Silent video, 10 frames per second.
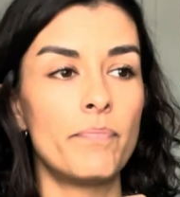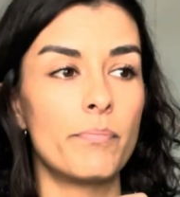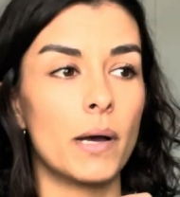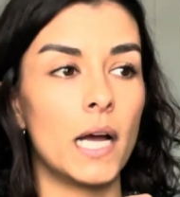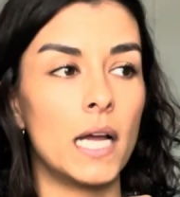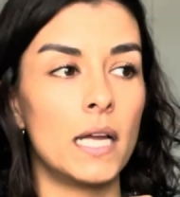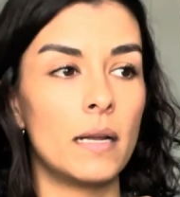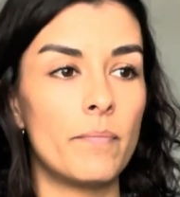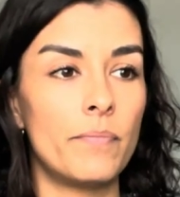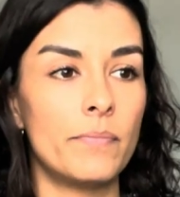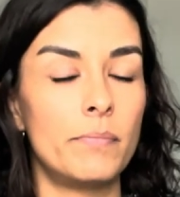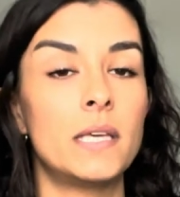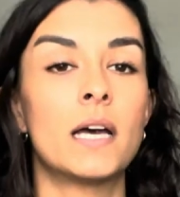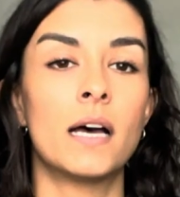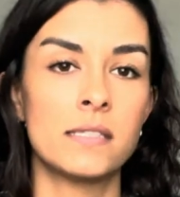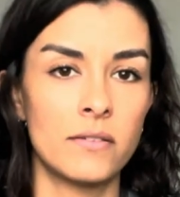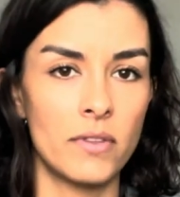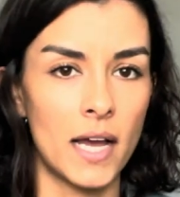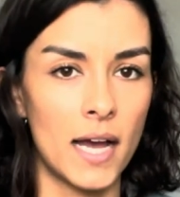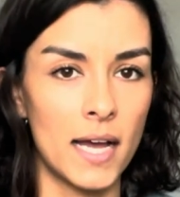But because of
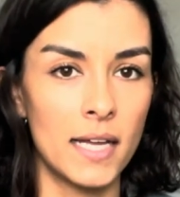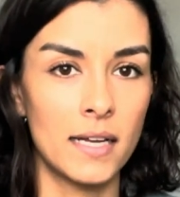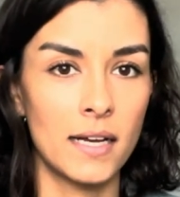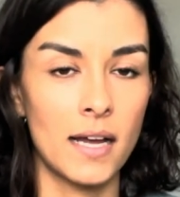that,